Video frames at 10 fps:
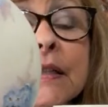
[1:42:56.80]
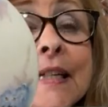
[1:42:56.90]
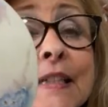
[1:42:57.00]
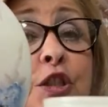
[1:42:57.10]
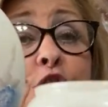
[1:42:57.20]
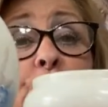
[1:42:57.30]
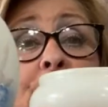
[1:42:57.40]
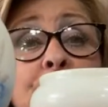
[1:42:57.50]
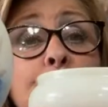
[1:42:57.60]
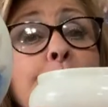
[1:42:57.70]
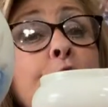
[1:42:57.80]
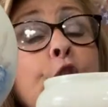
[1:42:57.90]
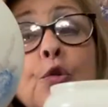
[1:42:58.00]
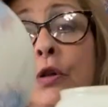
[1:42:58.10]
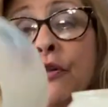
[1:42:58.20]
It's just
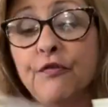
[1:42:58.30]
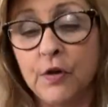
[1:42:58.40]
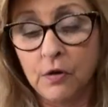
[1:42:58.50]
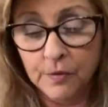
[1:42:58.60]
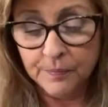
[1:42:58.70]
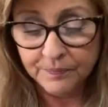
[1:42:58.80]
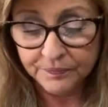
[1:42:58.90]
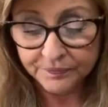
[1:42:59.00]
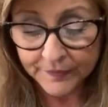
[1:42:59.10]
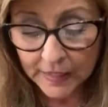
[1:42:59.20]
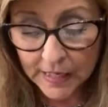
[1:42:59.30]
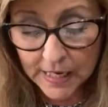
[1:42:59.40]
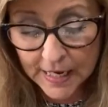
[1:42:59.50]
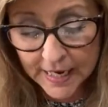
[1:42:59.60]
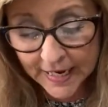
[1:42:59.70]
beautiful.
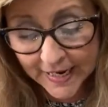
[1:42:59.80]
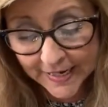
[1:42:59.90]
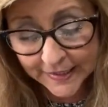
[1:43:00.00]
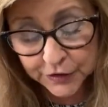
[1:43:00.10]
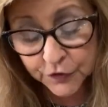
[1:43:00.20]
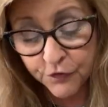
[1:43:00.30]
It is